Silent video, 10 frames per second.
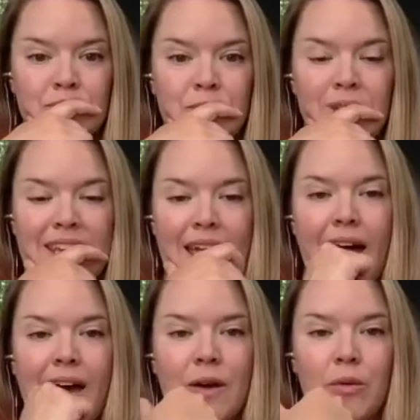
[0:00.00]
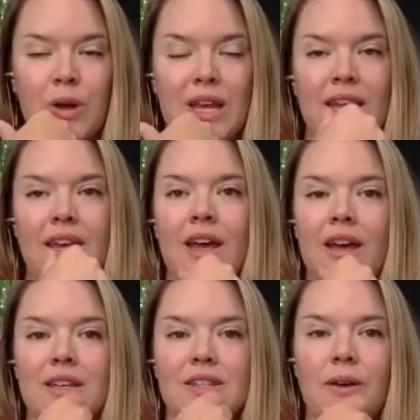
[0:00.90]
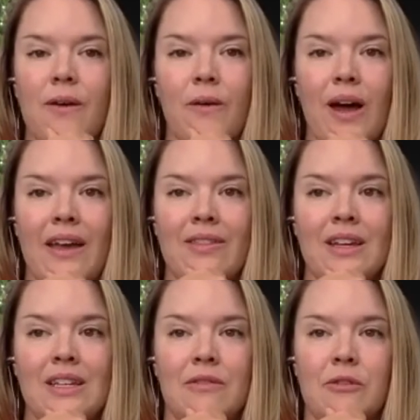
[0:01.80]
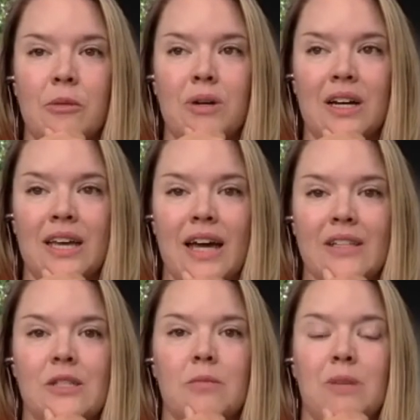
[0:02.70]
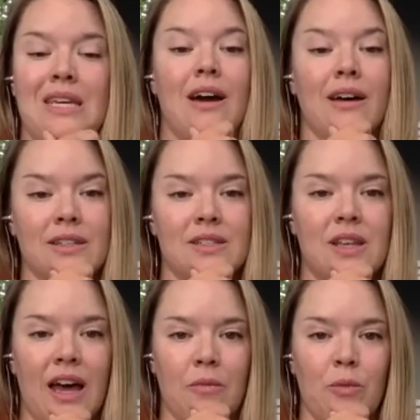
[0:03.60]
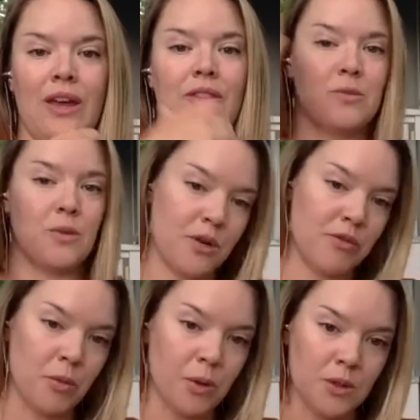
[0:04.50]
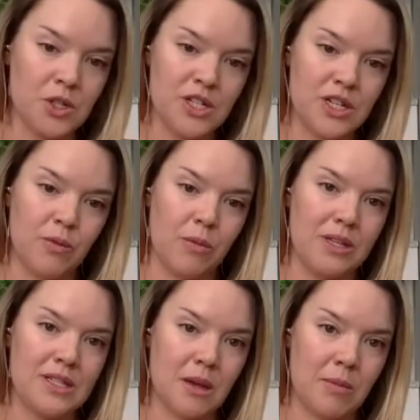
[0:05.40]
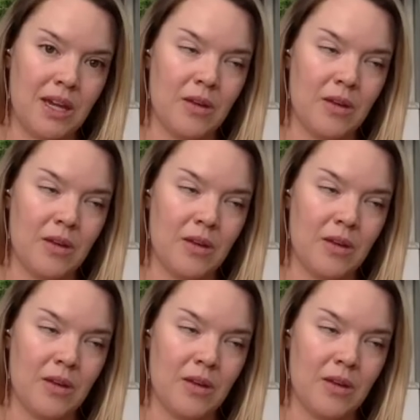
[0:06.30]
Yeah, so I had the idea for the podcast because we had this wonderful World Changing Women Summit,